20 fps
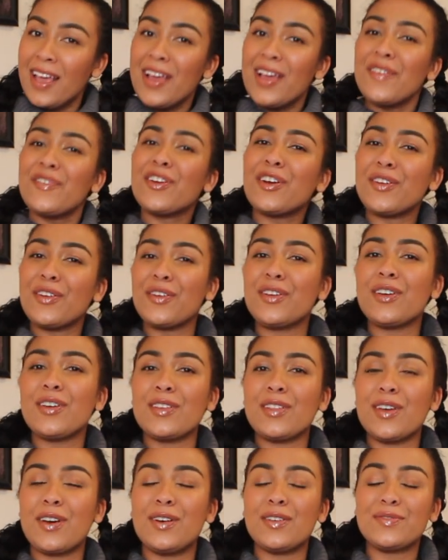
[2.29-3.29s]
If you're new here
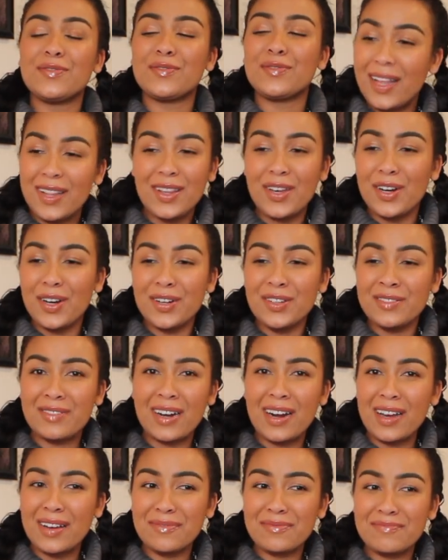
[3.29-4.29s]
though, hello, what
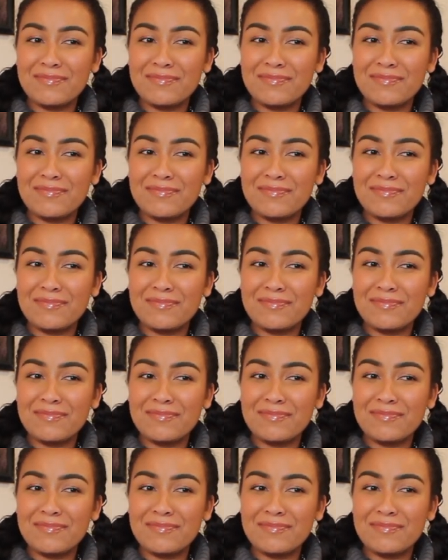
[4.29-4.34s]
up?